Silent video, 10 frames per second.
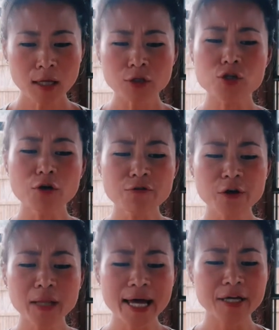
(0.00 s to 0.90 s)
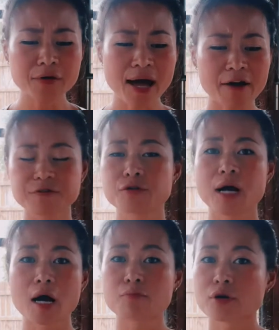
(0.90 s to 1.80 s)
don't feel like you have to
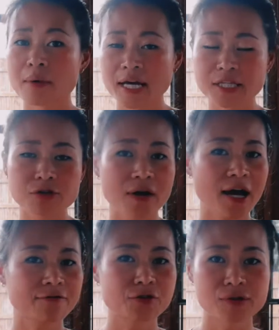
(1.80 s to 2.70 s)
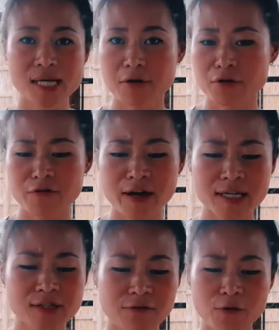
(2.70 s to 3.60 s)
compromise, you have to sacrifice
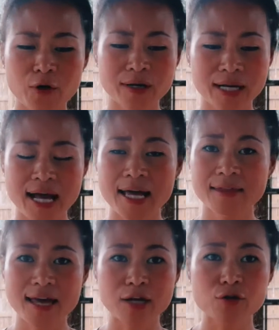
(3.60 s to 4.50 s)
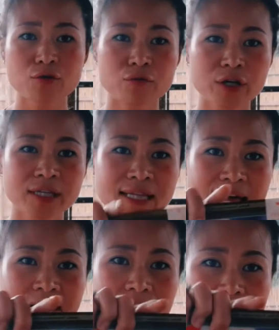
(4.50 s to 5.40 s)
for the kind that you really
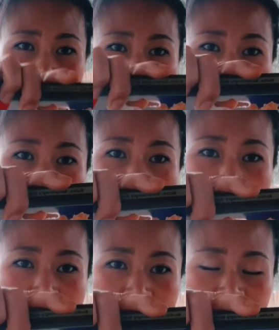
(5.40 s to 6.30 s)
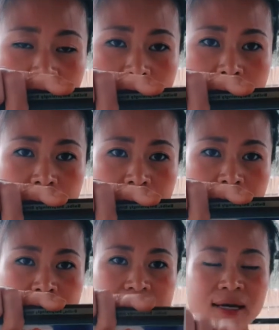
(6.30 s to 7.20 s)
like those beautiful
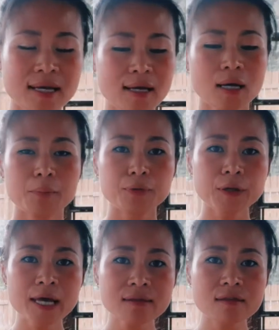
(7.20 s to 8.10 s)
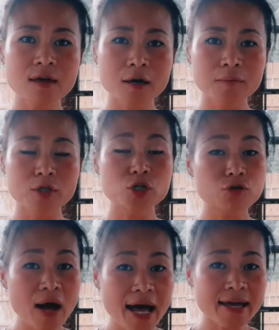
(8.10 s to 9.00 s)
tulips. Plant them,
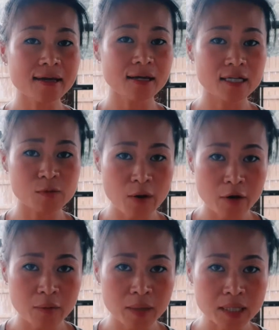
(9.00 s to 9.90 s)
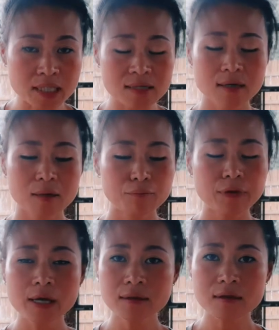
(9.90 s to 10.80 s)
try and experiment.
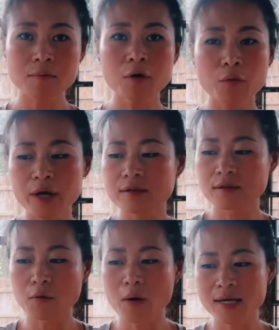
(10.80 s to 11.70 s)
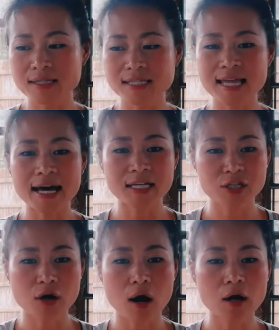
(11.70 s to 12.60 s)
Plant them with the ones that
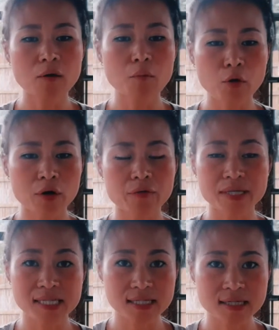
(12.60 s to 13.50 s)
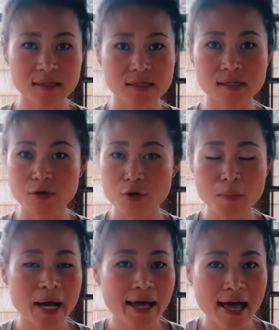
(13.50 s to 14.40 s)
are more resistant. You
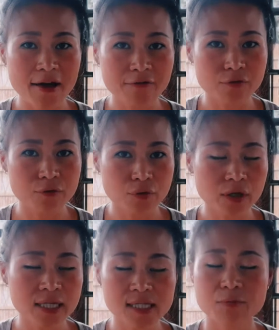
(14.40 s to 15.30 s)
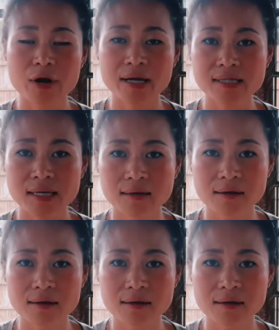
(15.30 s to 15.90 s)
might have really surprising